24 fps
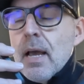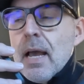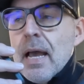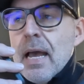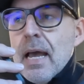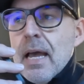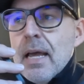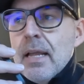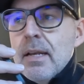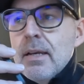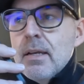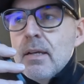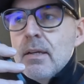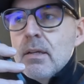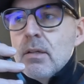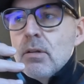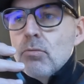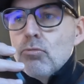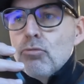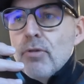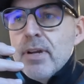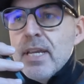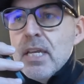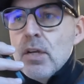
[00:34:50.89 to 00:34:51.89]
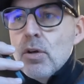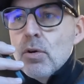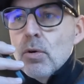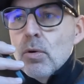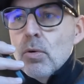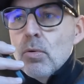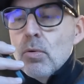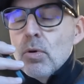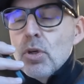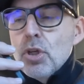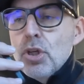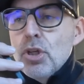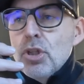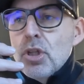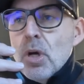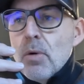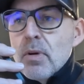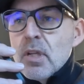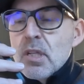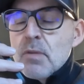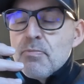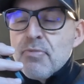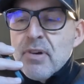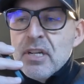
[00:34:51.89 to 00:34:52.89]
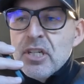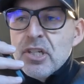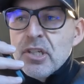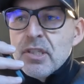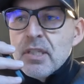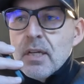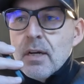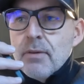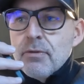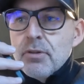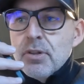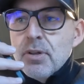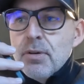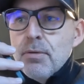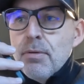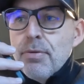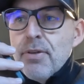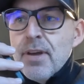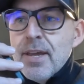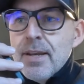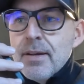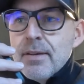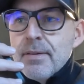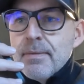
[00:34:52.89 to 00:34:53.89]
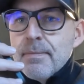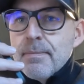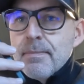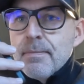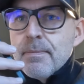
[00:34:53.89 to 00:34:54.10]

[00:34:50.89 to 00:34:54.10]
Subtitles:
and Regal, you don't want to spread yourself too thin.